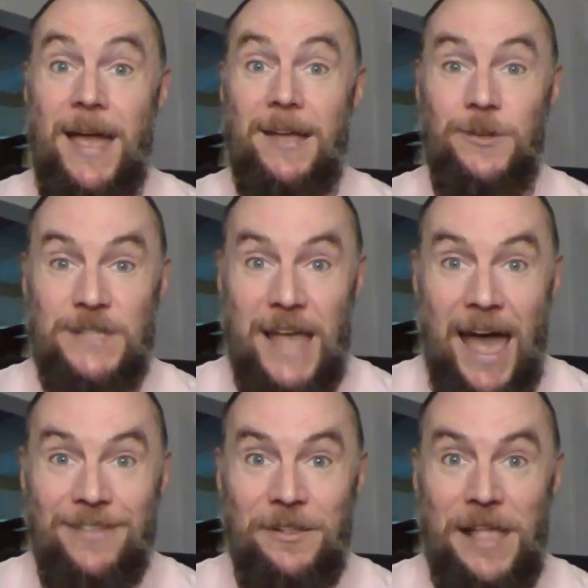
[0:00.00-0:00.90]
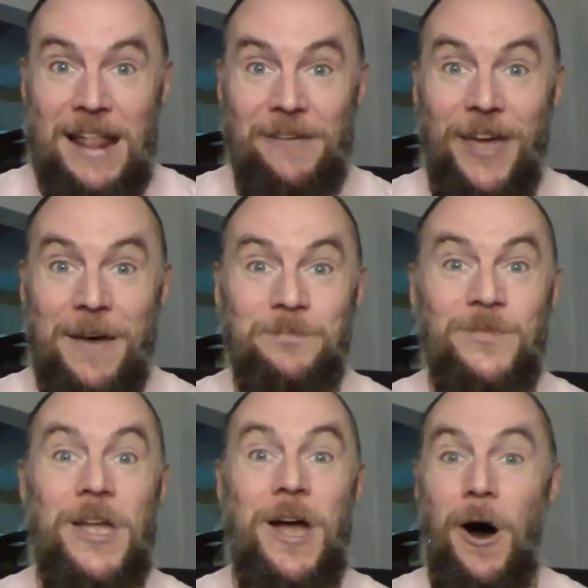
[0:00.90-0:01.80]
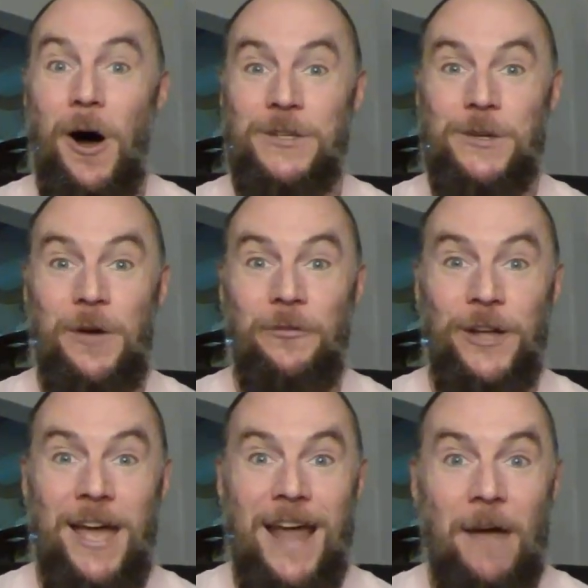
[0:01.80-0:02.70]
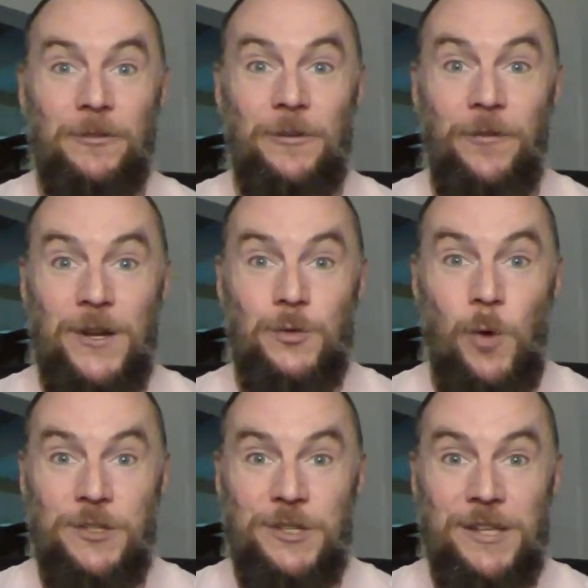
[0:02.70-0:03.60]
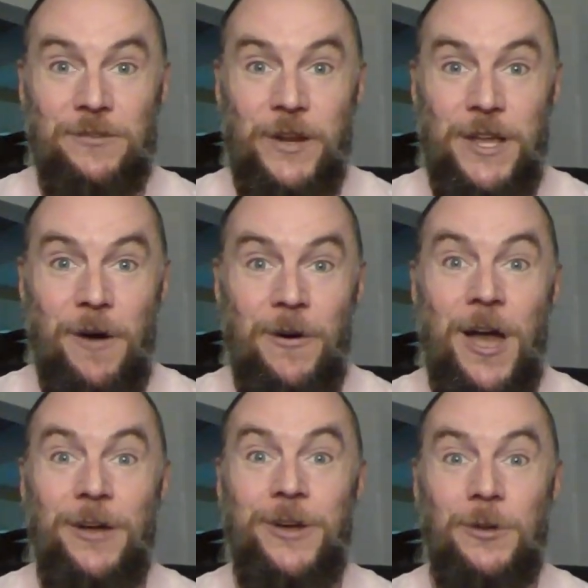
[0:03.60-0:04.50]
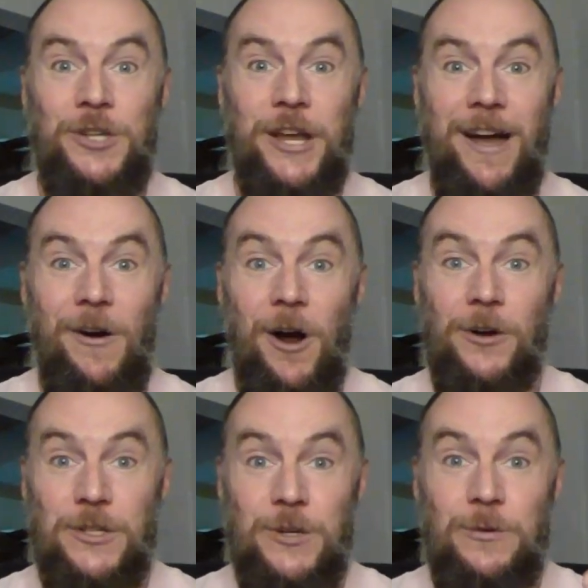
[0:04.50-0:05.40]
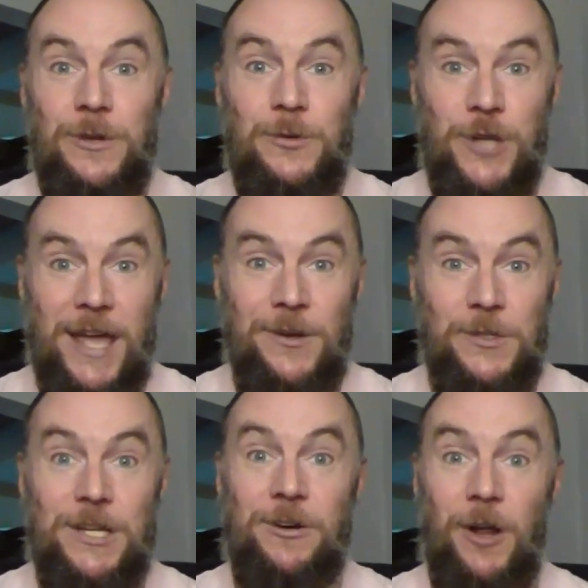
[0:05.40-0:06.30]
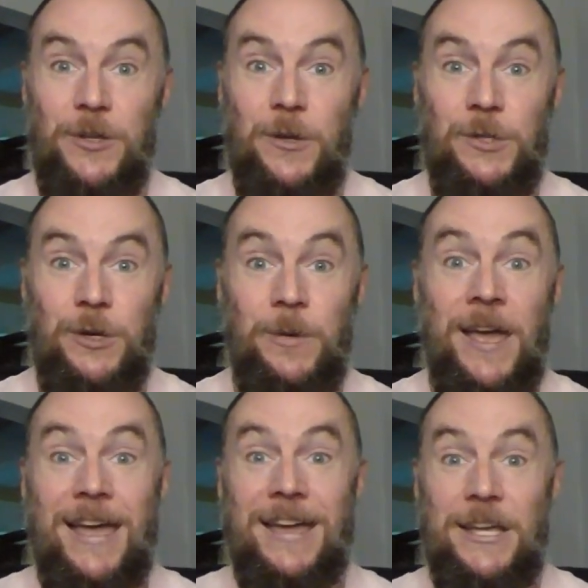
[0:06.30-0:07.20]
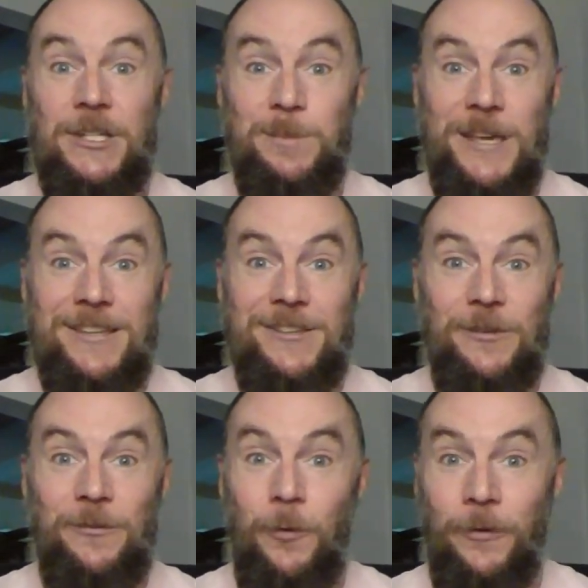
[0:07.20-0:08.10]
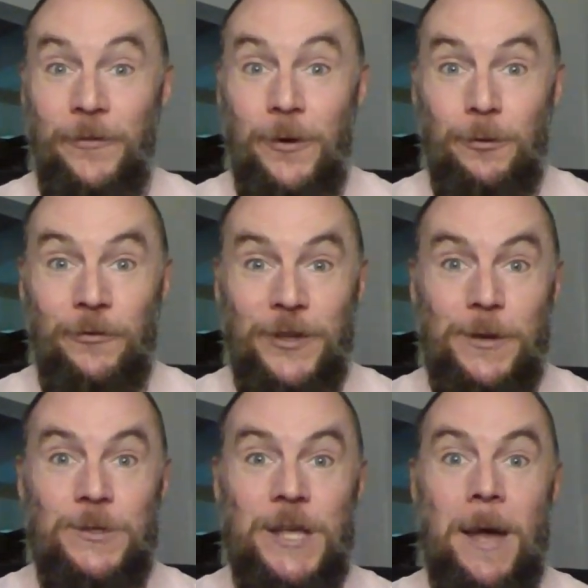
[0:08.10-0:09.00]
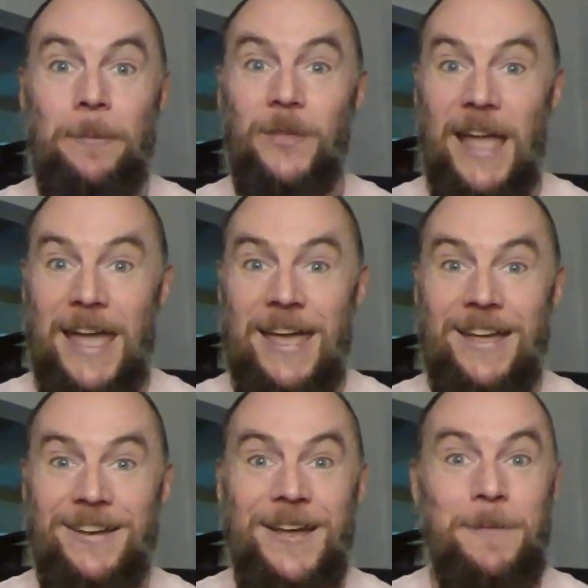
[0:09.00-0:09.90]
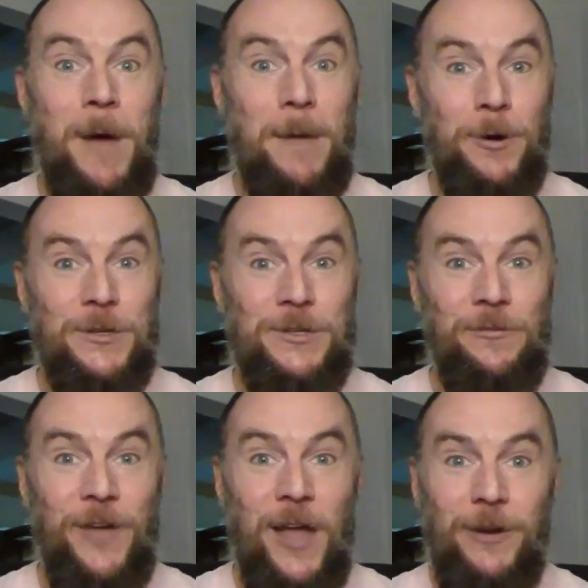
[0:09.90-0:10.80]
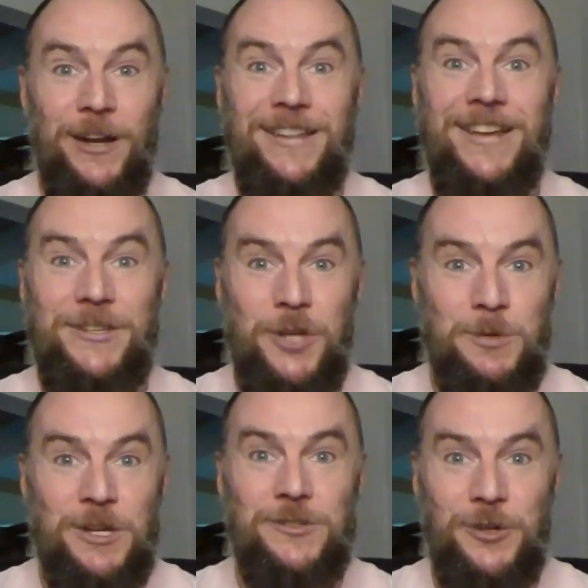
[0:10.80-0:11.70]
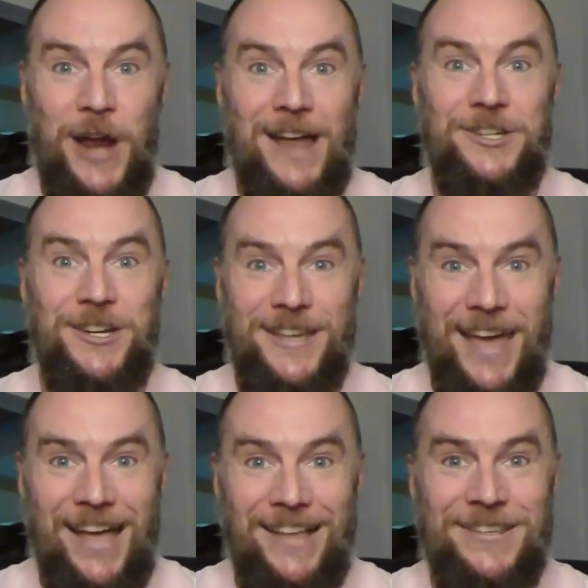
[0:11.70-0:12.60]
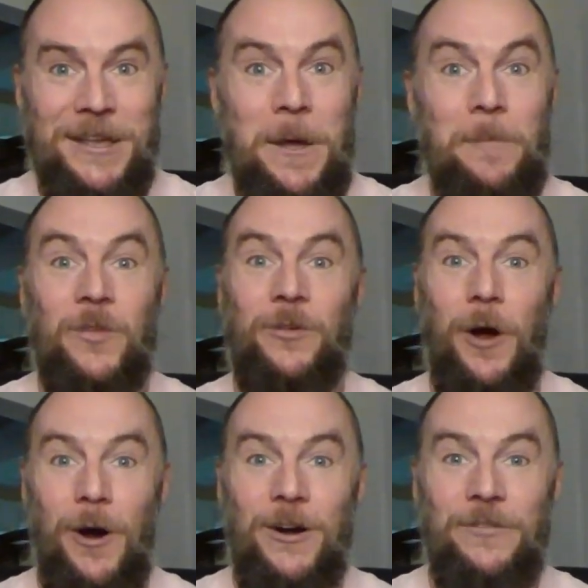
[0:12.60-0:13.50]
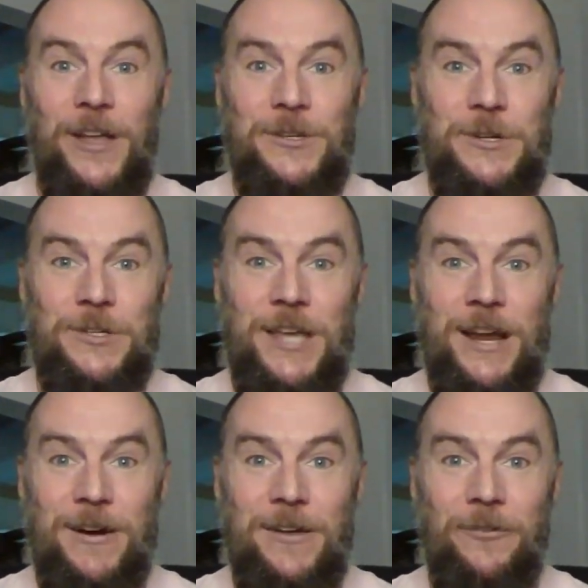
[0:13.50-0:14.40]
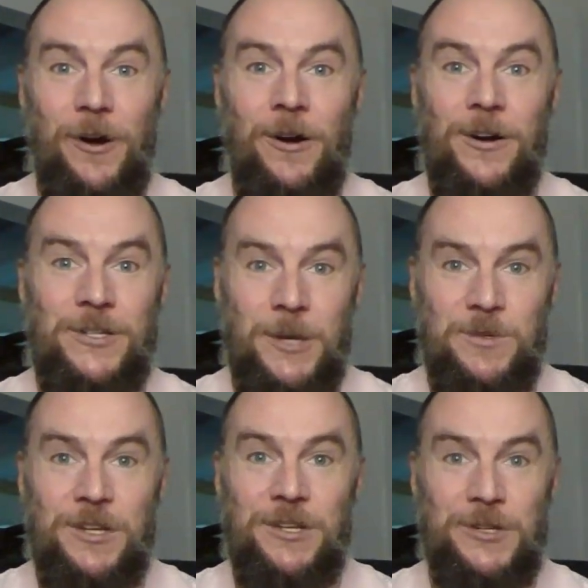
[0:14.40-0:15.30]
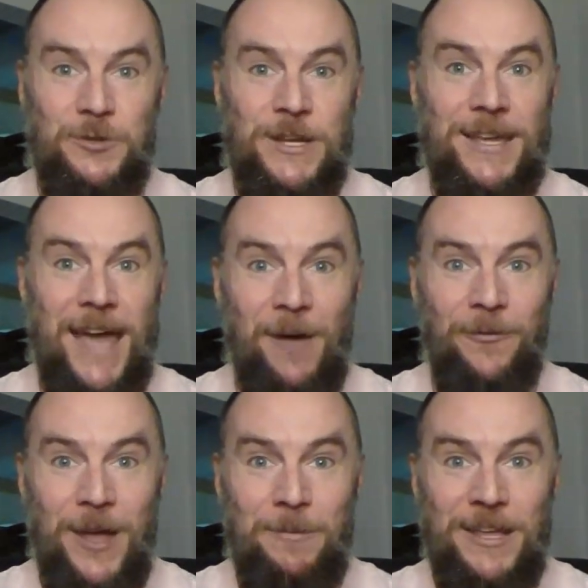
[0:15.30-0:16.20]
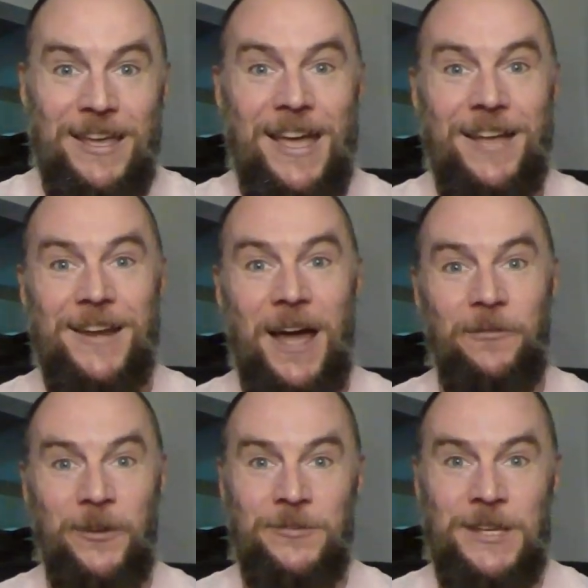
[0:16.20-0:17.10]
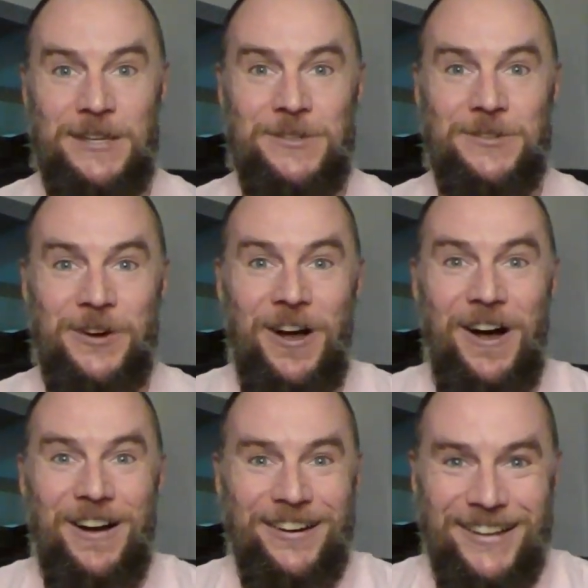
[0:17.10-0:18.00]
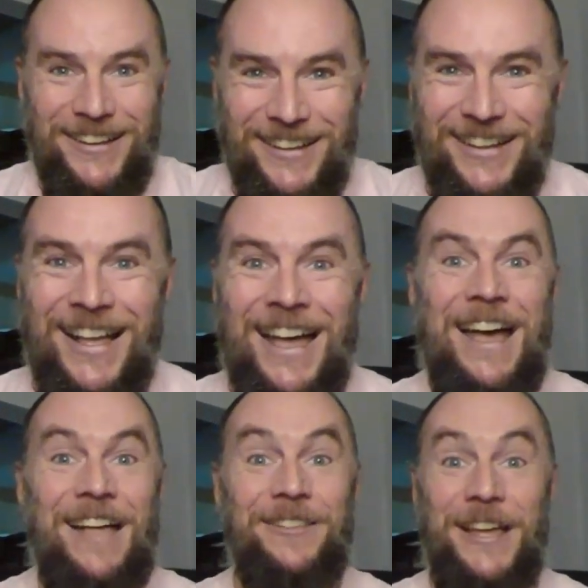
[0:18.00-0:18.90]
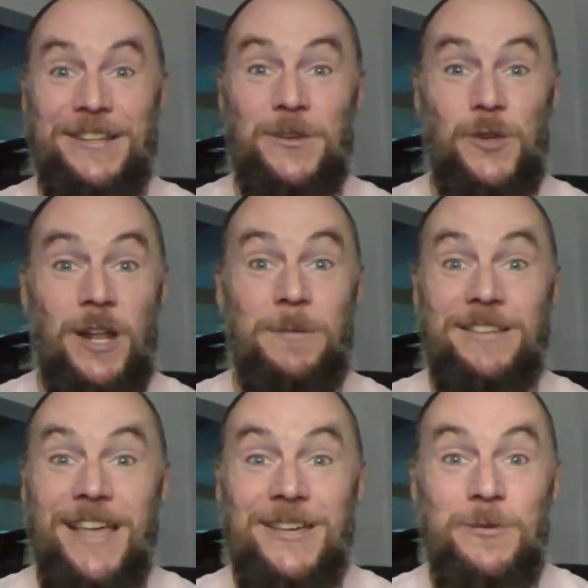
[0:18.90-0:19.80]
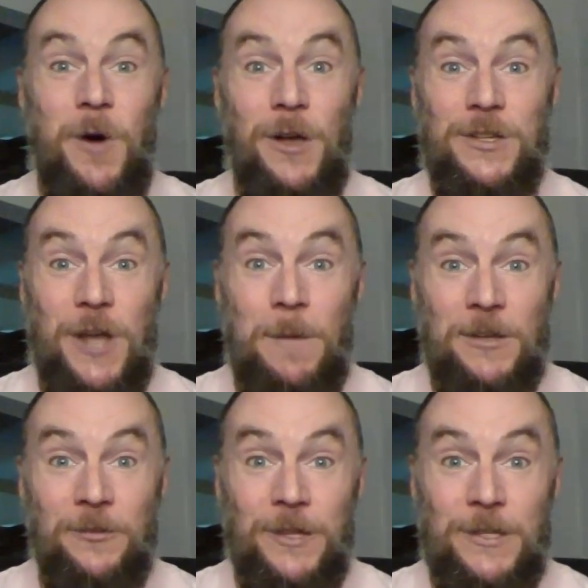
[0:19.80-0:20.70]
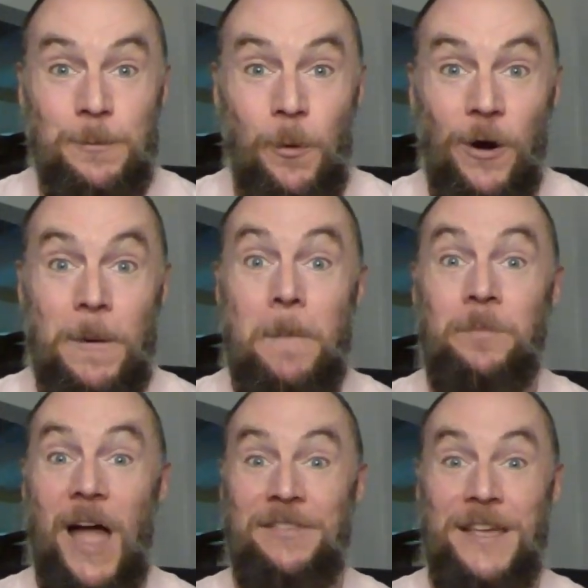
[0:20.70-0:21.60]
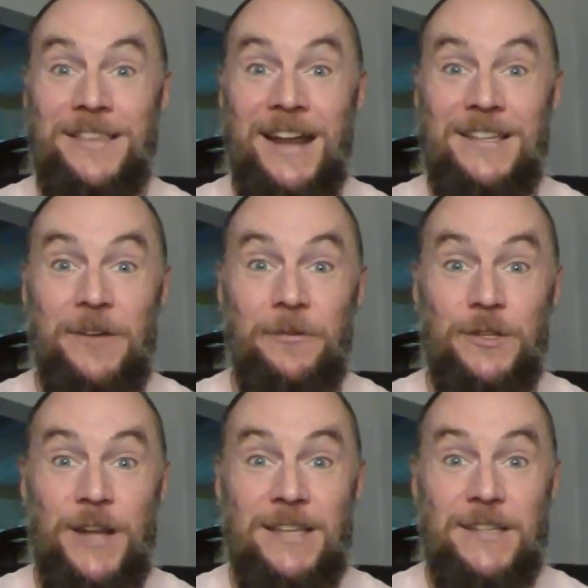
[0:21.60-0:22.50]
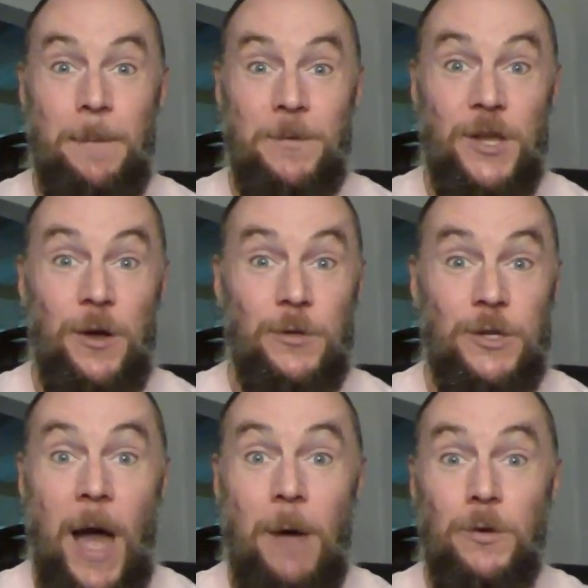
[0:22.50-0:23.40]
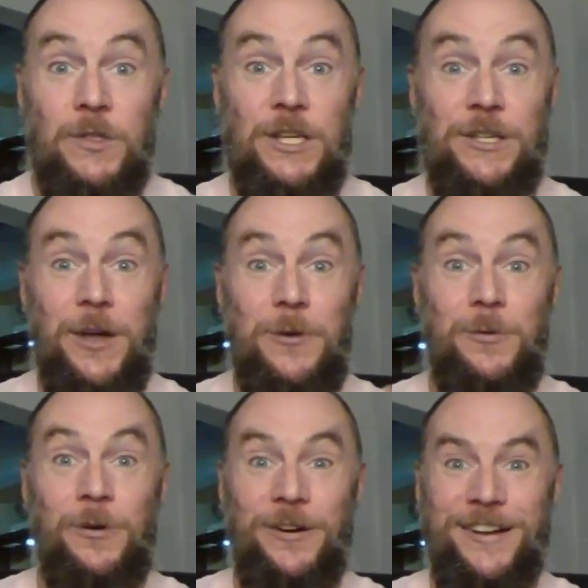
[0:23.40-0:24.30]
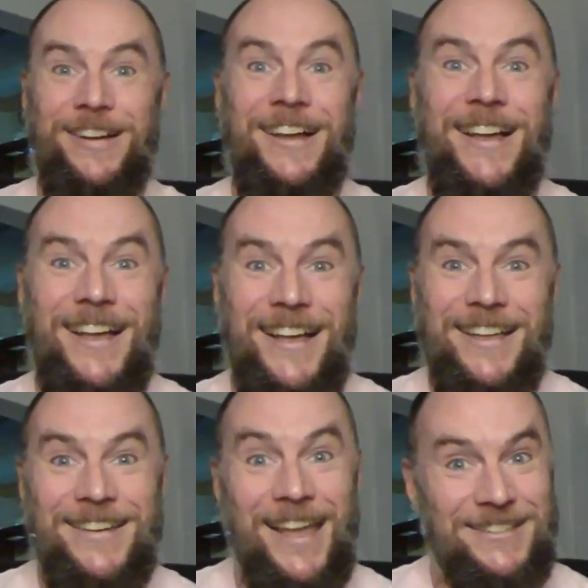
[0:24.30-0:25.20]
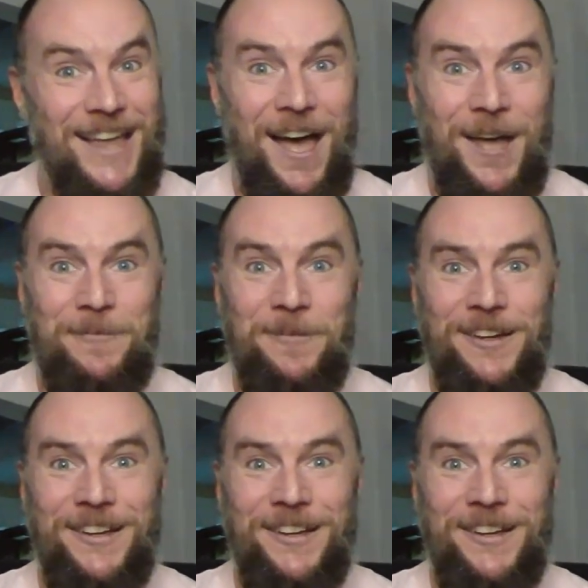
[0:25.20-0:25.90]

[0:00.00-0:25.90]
my handle is at thelandofchem. Also, don't forget, after you finish watching this video, go check out our two new channels here on YouTube Egypt Eats for food reviews and my personal favorite, Egyptian trash cats, for our adventures caring for our Egyptian street cat family, now 15 strong. Ladies and gentlemen, thank you all so much for the support. I think that is it for today's episode, so I will see you next time.